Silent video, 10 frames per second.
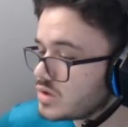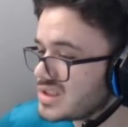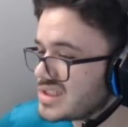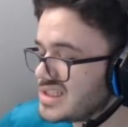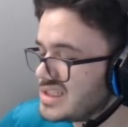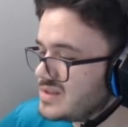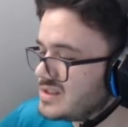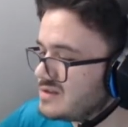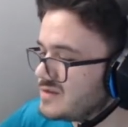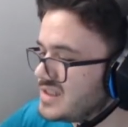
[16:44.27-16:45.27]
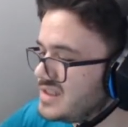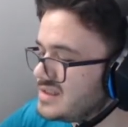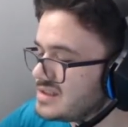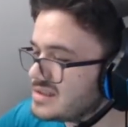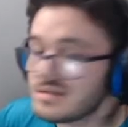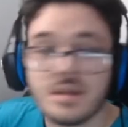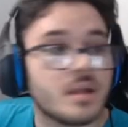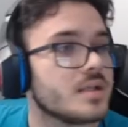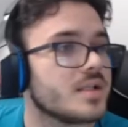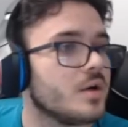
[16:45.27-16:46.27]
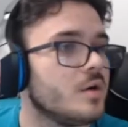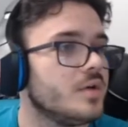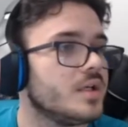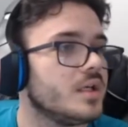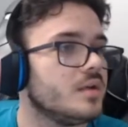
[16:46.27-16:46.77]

kind of want to overheat. Because, like, overheat